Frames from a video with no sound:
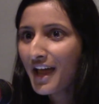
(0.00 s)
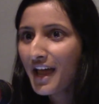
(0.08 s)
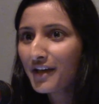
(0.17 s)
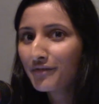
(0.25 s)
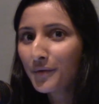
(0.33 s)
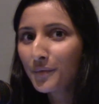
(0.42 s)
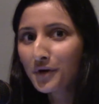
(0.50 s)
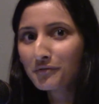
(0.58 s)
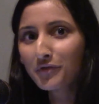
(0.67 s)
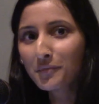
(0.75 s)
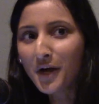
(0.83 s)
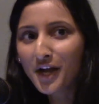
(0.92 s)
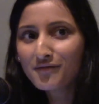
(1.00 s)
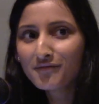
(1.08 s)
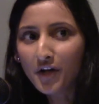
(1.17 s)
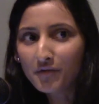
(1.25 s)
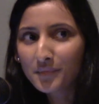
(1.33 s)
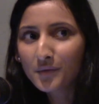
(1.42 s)
If it weren't for my
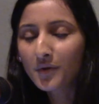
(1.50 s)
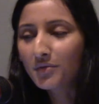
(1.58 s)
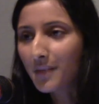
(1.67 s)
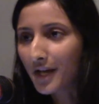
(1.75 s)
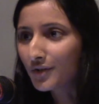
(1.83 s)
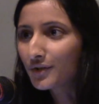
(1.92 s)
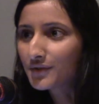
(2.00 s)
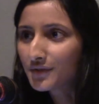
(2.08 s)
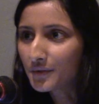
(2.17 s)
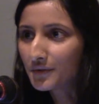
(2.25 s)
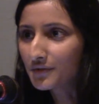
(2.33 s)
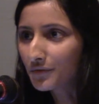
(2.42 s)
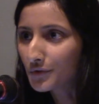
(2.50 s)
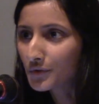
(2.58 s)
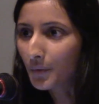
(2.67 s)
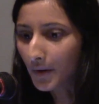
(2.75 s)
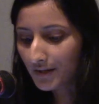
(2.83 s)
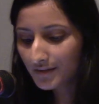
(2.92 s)
involvement with Medical Students for
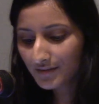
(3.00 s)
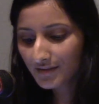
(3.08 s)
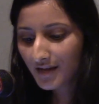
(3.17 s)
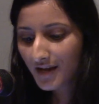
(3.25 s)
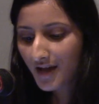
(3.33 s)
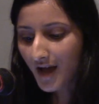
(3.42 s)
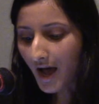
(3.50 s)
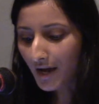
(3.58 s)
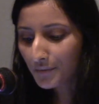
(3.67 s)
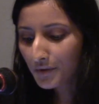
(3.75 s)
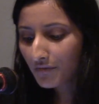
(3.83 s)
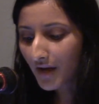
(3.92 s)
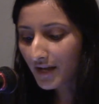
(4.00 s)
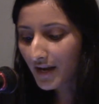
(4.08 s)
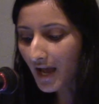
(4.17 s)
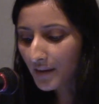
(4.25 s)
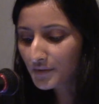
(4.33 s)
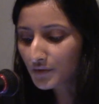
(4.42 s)
Choice, I would have had
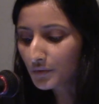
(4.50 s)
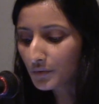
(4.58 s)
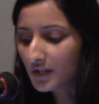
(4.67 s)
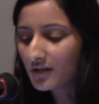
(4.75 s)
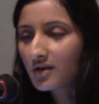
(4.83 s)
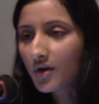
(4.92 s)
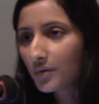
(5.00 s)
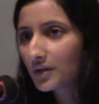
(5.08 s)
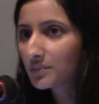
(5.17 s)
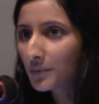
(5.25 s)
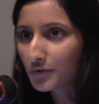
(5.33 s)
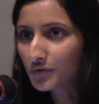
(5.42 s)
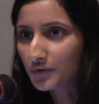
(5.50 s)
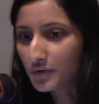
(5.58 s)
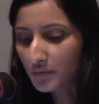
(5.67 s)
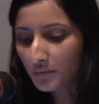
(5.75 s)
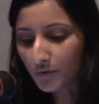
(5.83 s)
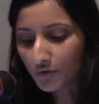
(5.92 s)
absolutely no exposure
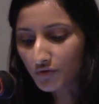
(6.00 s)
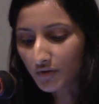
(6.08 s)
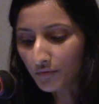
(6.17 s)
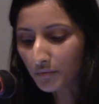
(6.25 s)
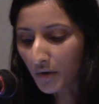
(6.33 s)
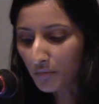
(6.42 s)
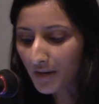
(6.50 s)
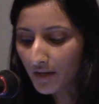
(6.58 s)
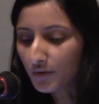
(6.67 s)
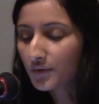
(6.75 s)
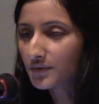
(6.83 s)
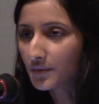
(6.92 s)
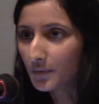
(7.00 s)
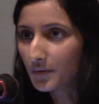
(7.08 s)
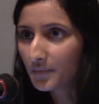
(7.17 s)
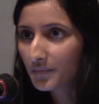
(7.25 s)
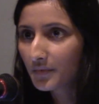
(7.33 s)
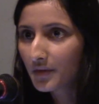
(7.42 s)
to abortion throughout medical
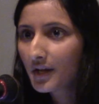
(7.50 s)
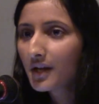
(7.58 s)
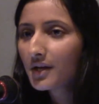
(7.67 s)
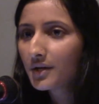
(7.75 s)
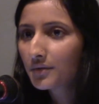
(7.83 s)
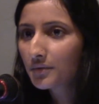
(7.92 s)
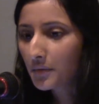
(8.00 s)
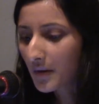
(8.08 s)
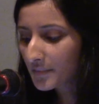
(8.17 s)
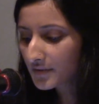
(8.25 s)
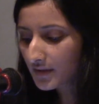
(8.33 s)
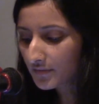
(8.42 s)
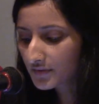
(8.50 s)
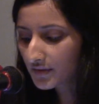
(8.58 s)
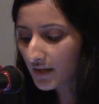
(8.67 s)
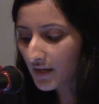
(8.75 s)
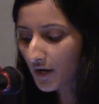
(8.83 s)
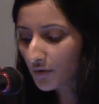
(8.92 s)
school. Through
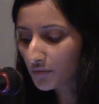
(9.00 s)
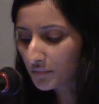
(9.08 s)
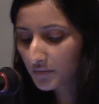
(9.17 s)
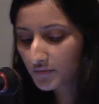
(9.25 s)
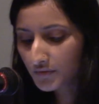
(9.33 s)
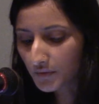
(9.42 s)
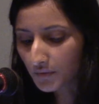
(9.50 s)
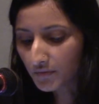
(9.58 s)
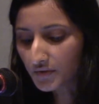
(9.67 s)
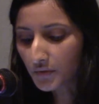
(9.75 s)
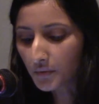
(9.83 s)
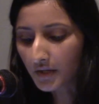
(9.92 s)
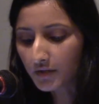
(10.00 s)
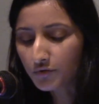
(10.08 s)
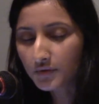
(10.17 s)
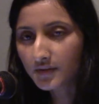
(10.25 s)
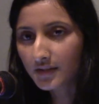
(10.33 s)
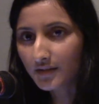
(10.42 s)
MSFC, a group of students who were
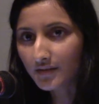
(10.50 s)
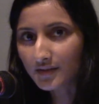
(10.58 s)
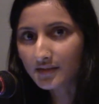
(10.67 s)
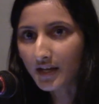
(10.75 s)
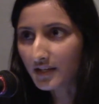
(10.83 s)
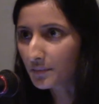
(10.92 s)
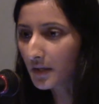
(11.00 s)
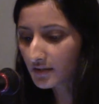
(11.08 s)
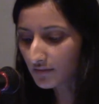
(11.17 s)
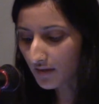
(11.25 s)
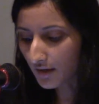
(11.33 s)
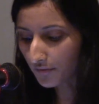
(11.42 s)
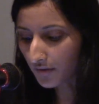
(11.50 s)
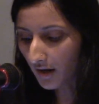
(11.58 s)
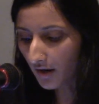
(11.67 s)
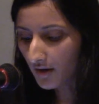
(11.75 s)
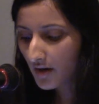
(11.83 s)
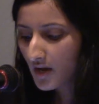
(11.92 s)
interested in this aspect of
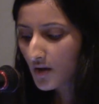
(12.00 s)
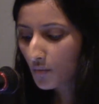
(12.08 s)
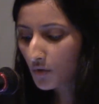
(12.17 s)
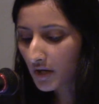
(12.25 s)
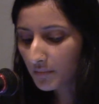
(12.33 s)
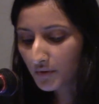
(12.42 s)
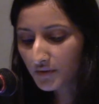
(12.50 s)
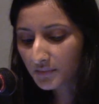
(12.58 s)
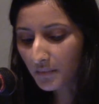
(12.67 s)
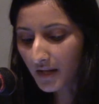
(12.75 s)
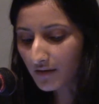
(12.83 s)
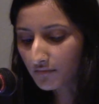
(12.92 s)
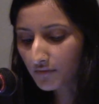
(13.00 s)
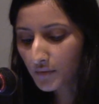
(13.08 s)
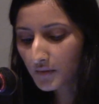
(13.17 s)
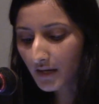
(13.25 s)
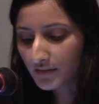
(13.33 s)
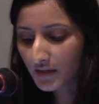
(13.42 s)
healthcare were able to spend a
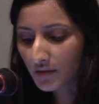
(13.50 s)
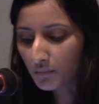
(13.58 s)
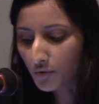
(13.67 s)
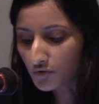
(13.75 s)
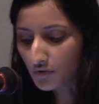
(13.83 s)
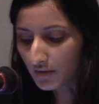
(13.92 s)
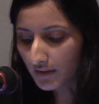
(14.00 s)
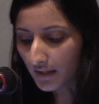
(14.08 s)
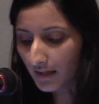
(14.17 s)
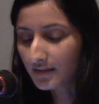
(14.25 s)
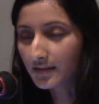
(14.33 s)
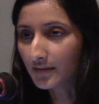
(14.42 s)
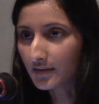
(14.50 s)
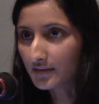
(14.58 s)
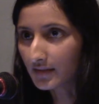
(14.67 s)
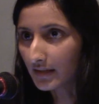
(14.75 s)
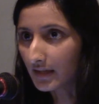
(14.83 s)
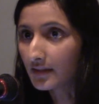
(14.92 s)
few days at abortion clinics in the
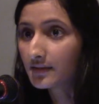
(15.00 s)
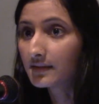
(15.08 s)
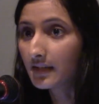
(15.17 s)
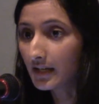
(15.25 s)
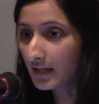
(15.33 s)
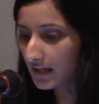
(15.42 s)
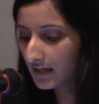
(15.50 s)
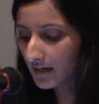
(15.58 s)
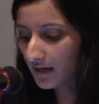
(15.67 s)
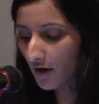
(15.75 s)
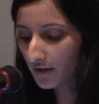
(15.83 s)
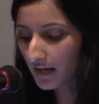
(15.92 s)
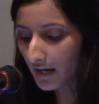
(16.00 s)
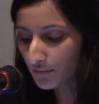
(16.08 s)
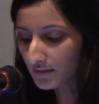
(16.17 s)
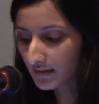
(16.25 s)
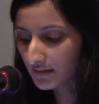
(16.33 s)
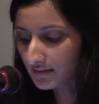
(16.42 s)
city, sitting in on
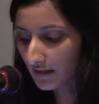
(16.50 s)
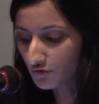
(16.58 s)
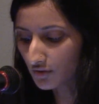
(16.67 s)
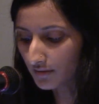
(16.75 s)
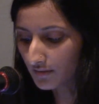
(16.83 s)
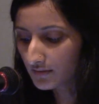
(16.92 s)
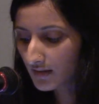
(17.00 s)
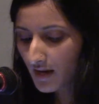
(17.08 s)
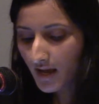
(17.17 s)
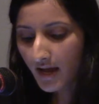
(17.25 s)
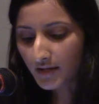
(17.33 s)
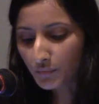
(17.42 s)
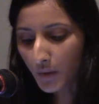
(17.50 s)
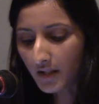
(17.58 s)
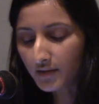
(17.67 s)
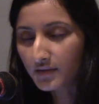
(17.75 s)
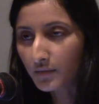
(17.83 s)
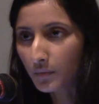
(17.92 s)
counseling sessions, as
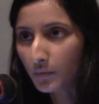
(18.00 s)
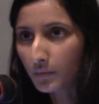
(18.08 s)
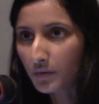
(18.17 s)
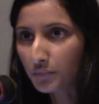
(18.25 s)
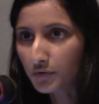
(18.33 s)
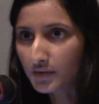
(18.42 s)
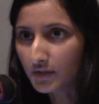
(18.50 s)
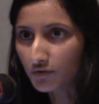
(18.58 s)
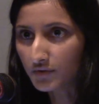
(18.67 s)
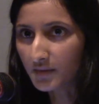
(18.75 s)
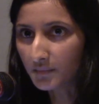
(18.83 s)
well as the procedures